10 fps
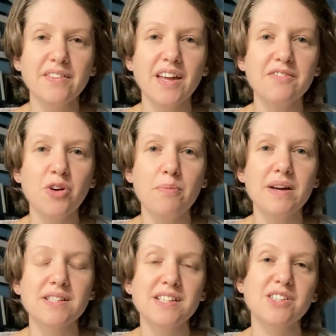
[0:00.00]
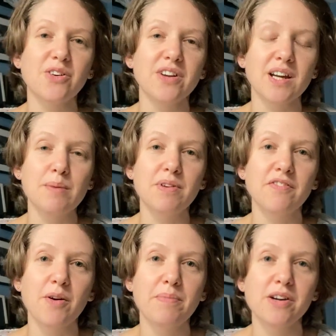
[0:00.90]
They've commented on a couple of
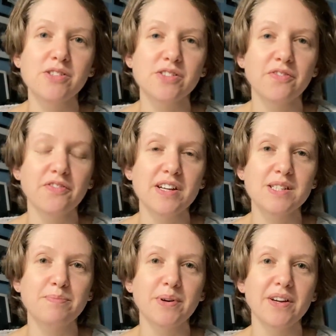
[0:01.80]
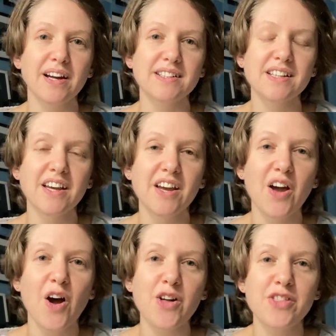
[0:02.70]
our posts on Facebook, and
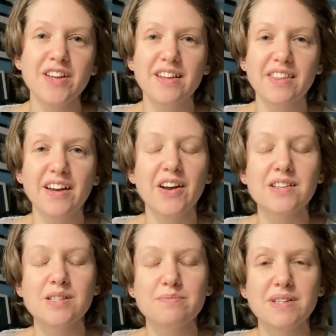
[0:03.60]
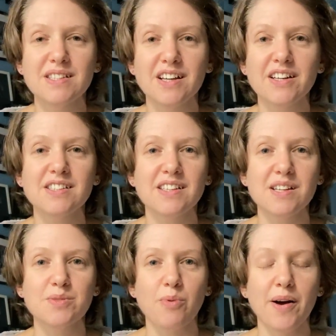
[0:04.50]
I think they're going to miss us
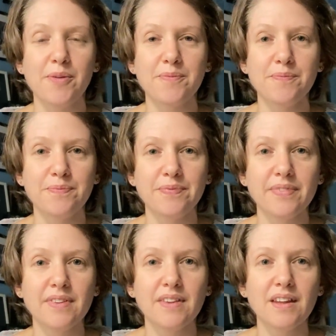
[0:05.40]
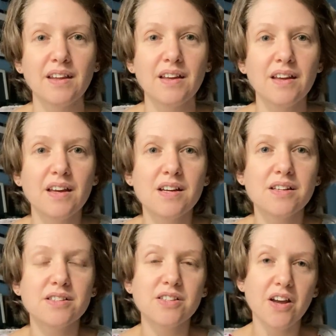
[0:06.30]
as well.
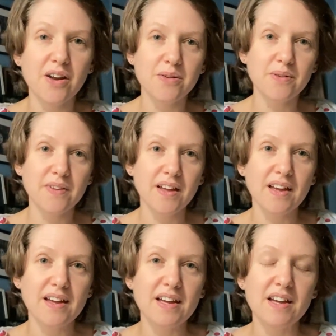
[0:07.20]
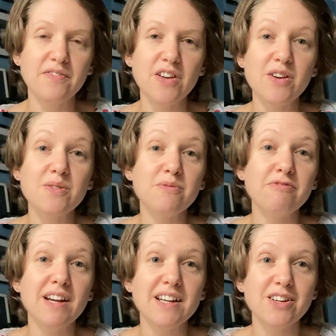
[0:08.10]
So if you
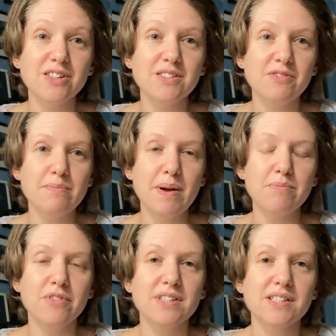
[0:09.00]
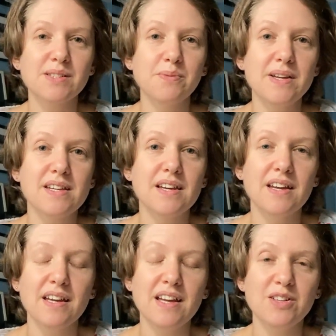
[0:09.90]
really could remember us this week
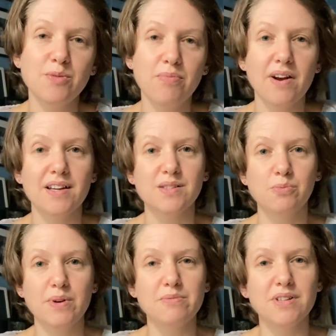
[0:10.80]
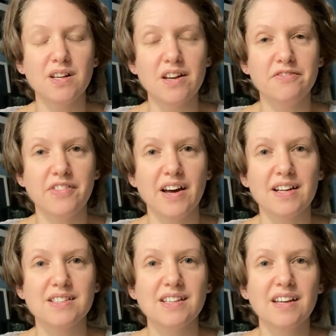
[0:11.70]
in your prayers, we would love
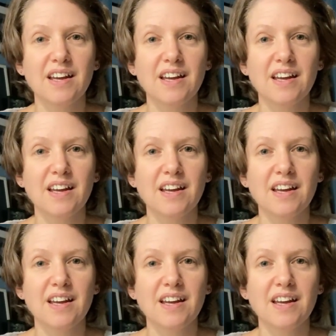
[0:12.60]
that.